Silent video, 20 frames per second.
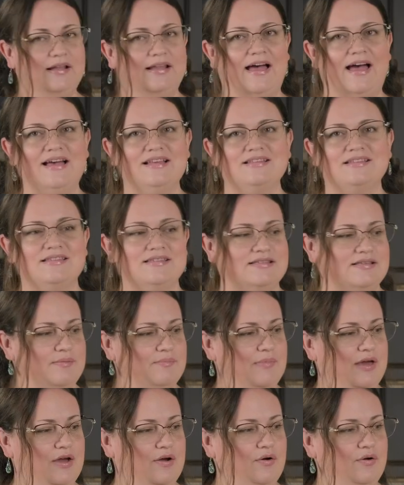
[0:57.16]
as
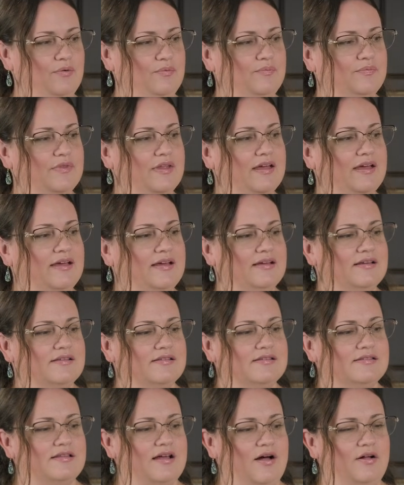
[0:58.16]
some mayo,
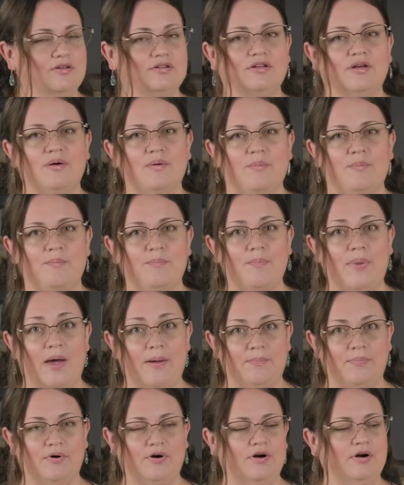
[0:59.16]
salt,
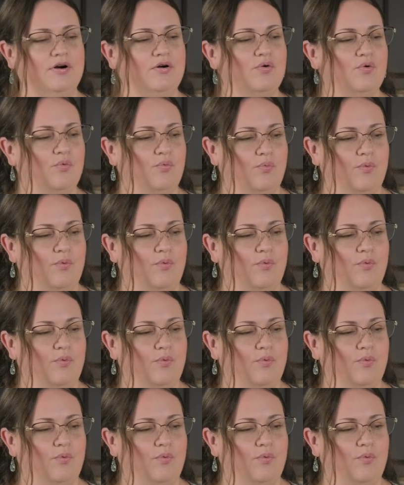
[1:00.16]
pepper.